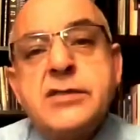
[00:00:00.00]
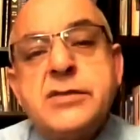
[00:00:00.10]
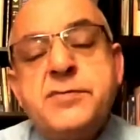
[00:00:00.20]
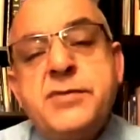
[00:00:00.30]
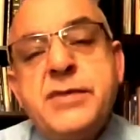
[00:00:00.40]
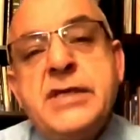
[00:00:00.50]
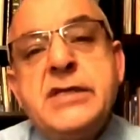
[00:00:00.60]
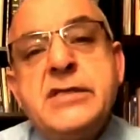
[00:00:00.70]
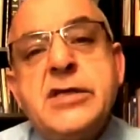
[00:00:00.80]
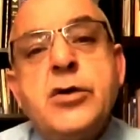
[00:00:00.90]
Other
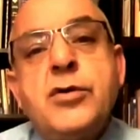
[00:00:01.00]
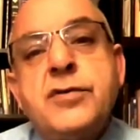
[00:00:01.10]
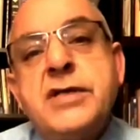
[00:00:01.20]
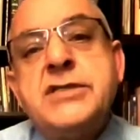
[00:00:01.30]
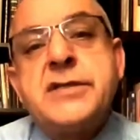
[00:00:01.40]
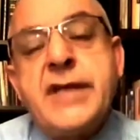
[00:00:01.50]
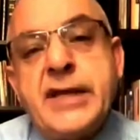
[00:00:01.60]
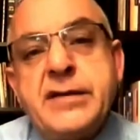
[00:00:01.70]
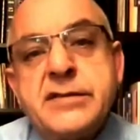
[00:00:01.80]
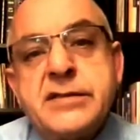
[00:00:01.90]
back to us being
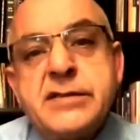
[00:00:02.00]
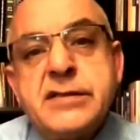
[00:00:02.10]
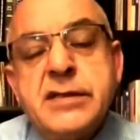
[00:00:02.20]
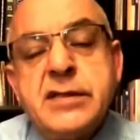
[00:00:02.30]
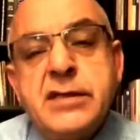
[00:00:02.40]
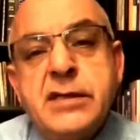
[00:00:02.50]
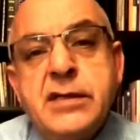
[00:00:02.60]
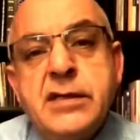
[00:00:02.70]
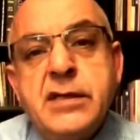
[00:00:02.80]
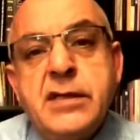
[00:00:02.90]
the originators,
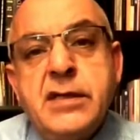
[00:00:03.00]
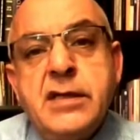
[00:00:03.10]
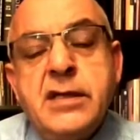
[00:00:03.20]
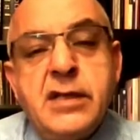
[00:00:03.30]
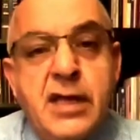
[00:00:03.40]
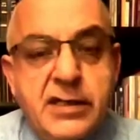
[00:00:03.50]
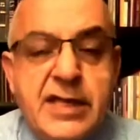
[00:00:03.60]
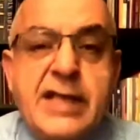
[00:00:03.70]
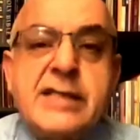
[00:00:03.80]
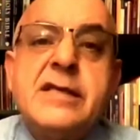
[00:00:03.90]
like that
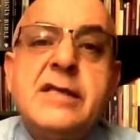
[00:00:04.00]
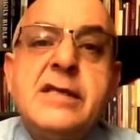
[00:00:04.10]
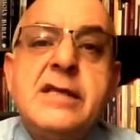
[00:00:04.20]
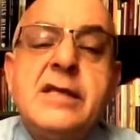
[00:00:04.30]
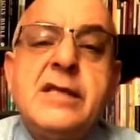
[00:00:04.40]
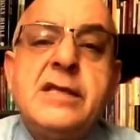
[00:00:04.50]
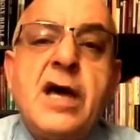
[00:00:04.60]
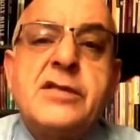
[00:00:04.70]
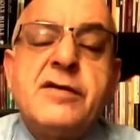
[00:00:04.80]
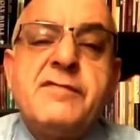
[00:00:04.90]
night of
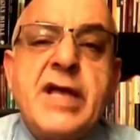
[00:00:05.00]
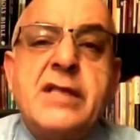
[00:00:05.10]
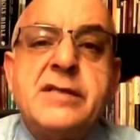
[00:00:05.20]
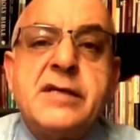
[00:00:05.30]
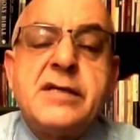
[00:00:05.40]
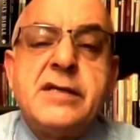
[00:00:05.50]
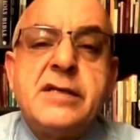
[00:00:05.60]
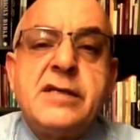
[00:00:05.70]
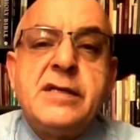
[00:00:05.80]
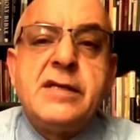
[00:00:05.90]
Yalda.
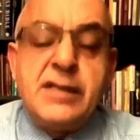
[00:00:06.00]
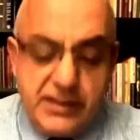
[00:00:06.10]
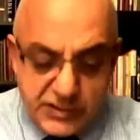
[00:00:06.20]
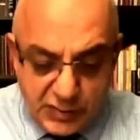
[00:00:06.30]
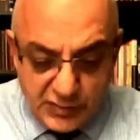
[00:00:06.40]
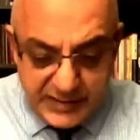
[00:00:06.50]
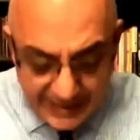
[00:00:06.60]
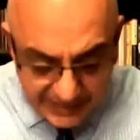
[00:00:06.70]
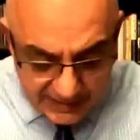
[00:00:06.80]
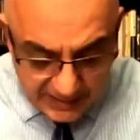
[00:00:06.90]
So
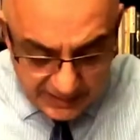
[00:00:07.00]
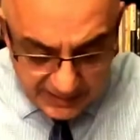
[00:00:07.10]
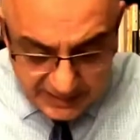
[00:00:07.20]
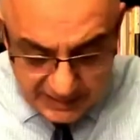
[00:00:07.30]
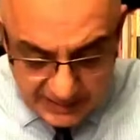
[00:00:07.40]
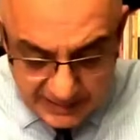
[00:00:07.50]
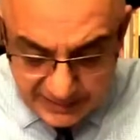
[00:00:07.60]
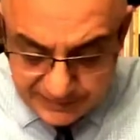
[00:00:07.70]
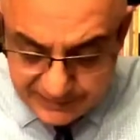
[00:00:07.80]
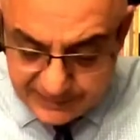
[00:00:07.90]
Yalda,
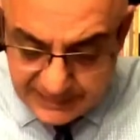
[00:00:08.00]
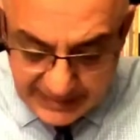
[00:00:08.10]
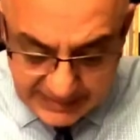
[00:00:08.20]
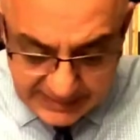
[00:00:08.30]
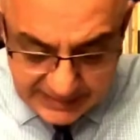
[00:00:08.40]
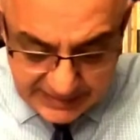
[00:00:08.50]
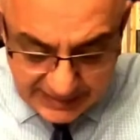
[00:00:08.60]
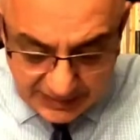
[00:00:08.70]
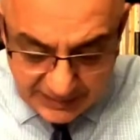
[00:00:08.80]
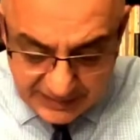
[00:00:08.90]
it's
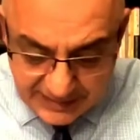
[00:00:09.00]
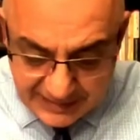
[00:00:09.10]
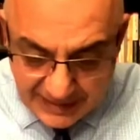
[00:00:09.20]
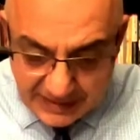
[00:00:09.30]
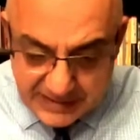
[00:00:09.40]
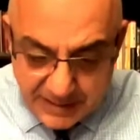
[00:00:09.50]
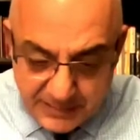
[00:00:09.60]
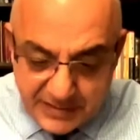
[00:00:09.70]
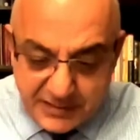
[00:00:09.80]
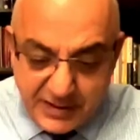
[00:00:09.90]
another thing that I came
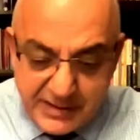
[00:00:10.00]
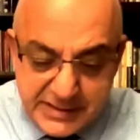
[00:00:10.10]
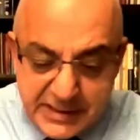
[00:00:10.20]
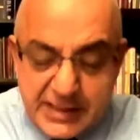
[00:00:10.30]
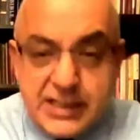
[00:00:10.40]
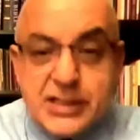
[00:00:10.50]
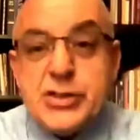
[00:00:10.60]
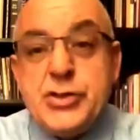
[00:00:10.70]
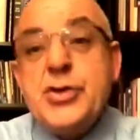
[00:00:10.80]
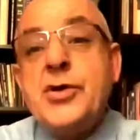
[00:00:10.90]
across in
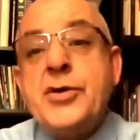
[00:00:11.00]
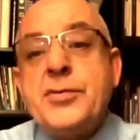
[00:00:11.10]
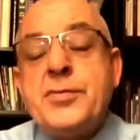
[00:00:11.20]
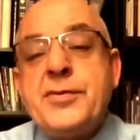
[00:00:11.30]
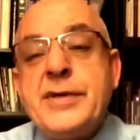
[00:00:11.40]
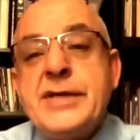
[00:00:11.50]
Europe.